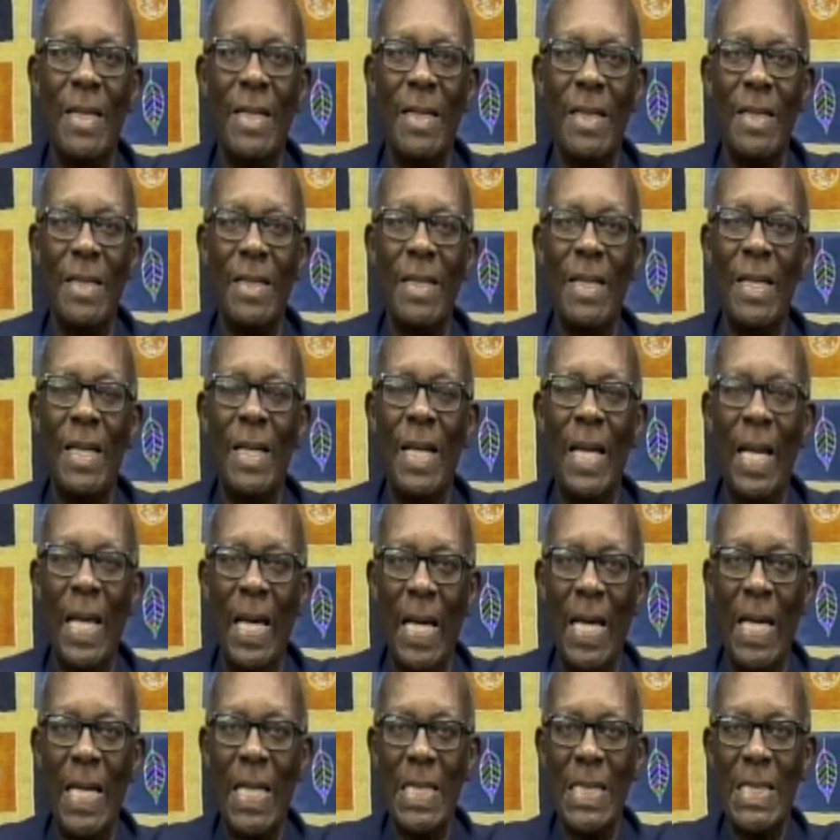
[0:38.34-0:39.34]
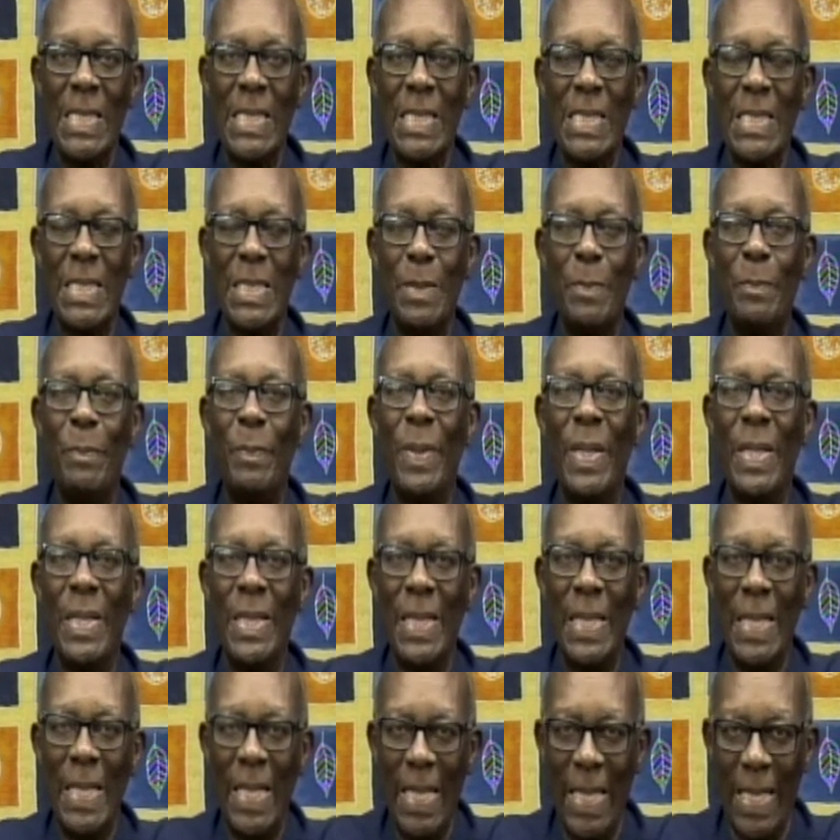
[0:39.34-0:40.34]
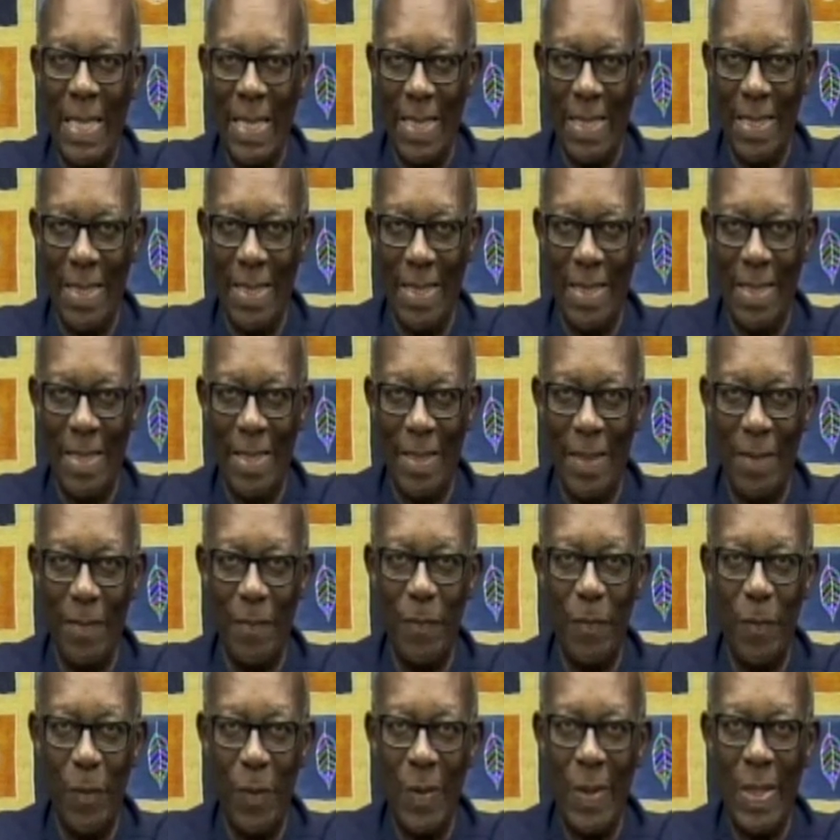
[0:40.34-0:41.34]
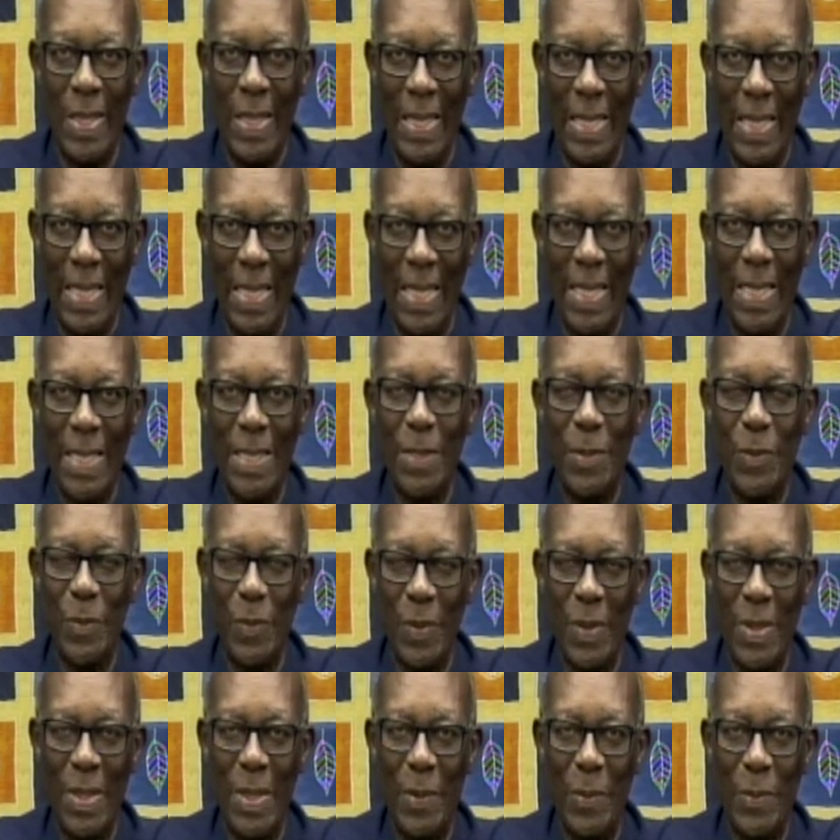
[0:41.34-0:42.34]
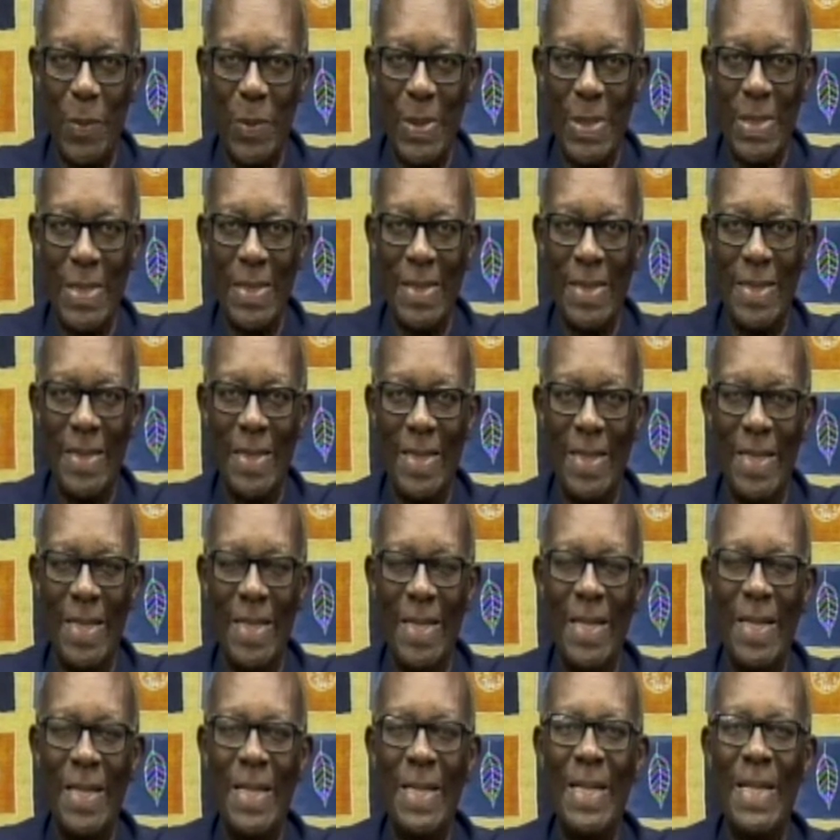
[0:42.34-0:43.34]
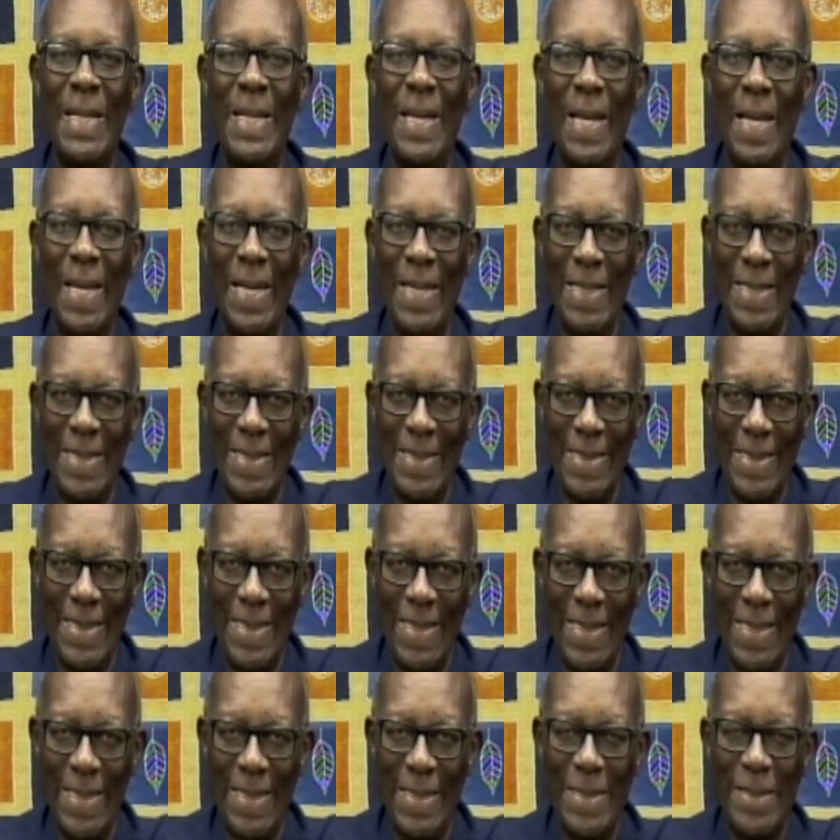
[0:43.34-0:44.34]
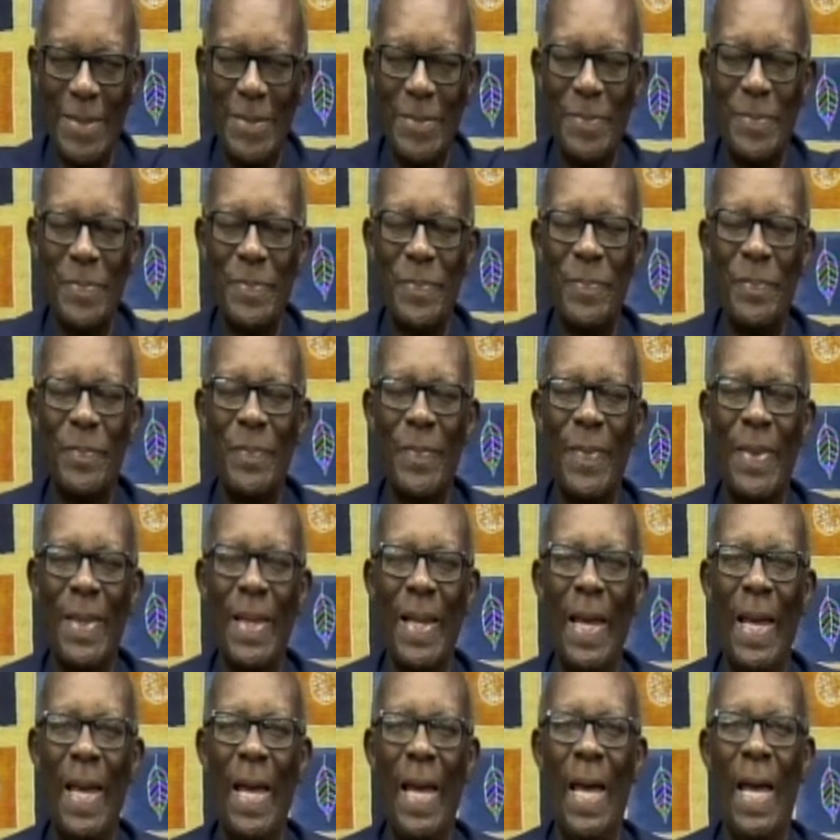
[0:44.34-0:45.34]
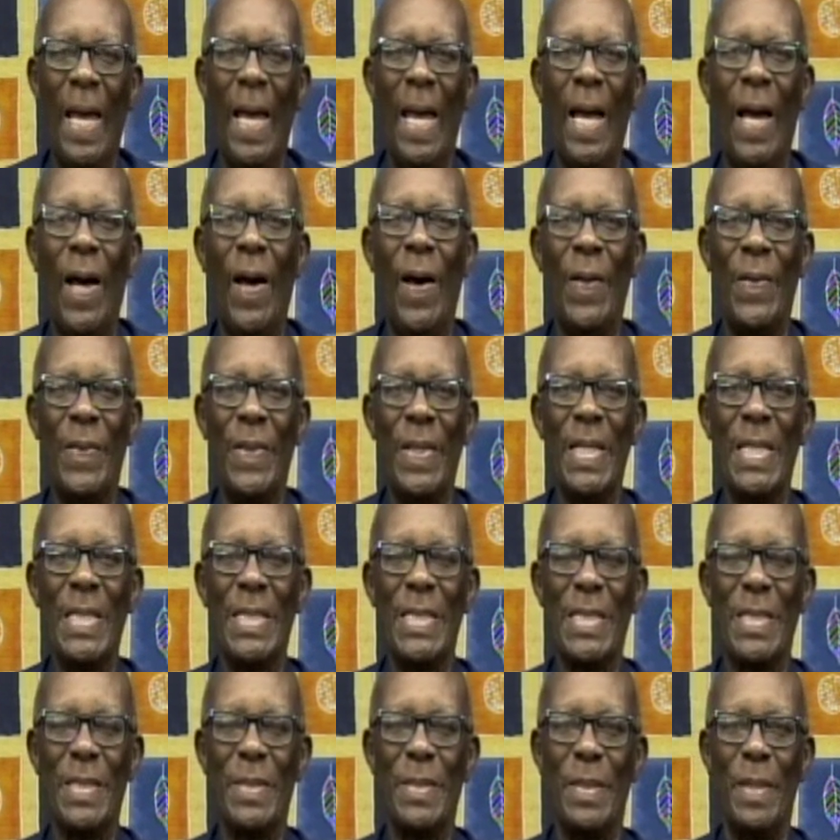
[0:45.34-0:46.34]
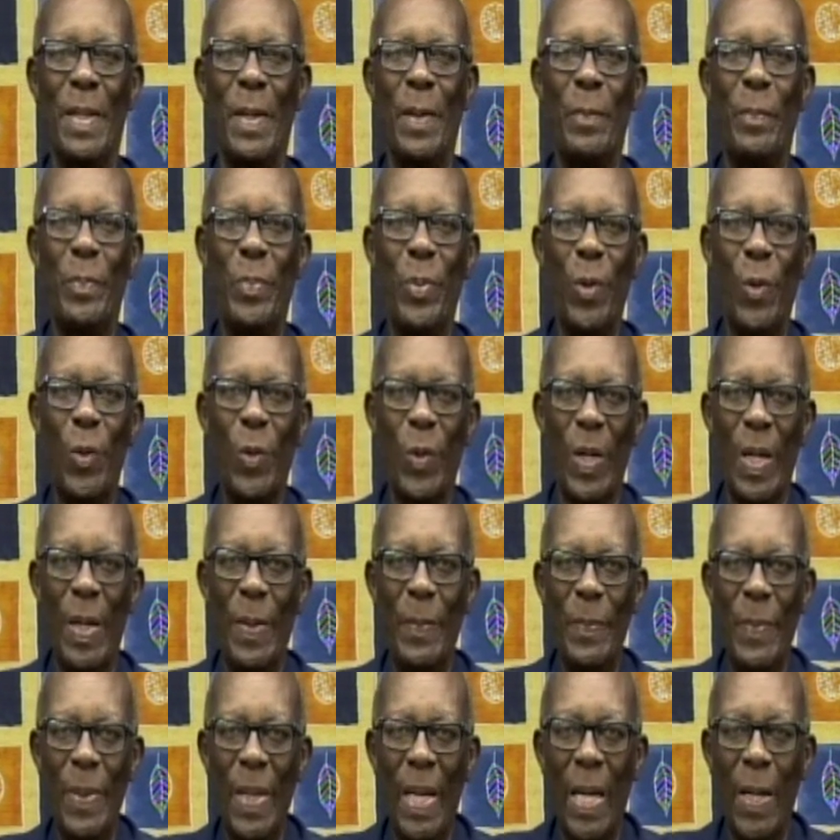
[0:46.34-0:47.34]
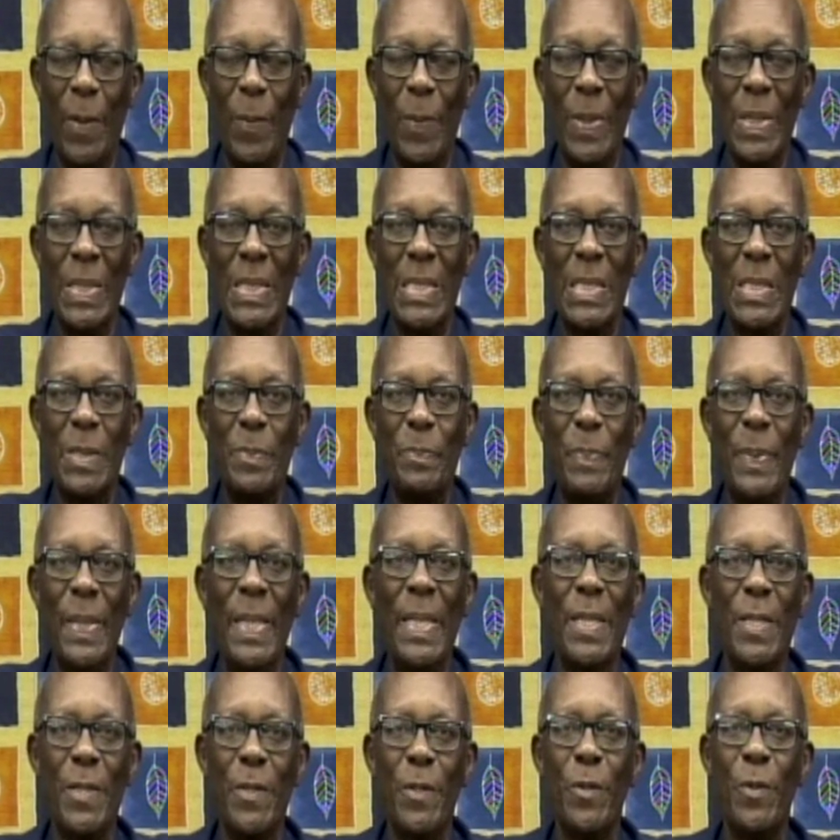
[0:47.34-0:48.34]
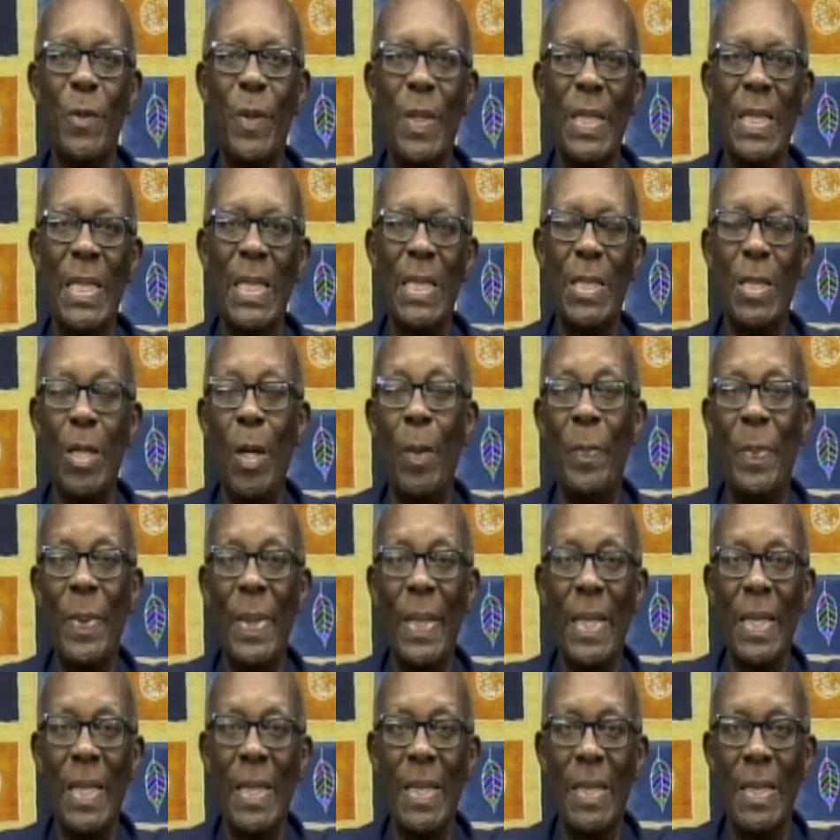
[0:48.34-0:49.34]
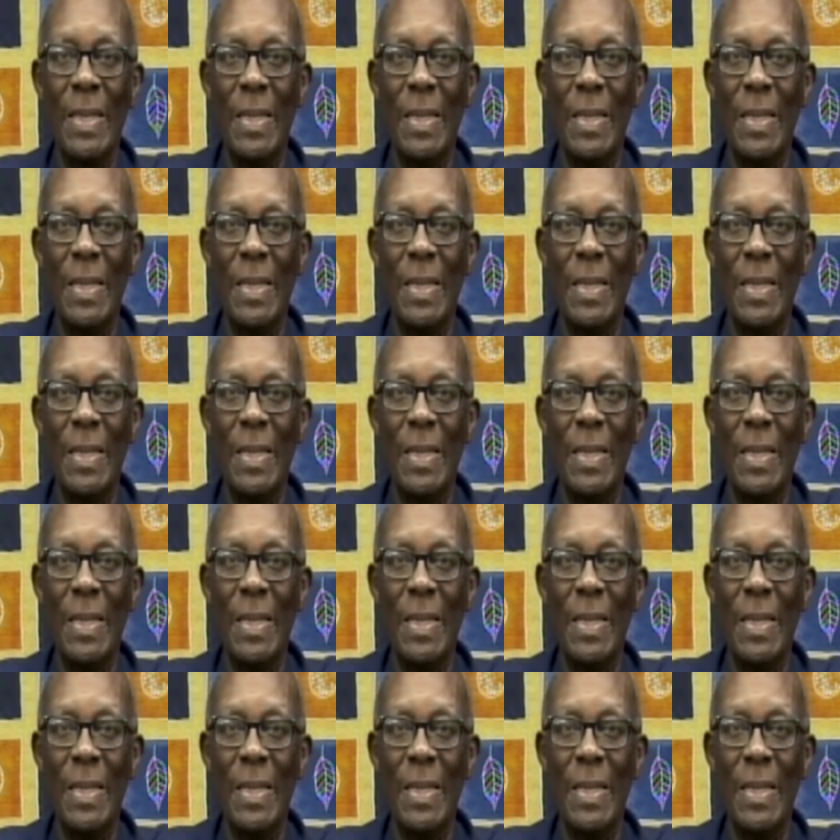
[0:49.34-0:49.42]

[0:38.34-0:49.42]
the last Monday for the year 2019. On this program, I will speak to you on the topic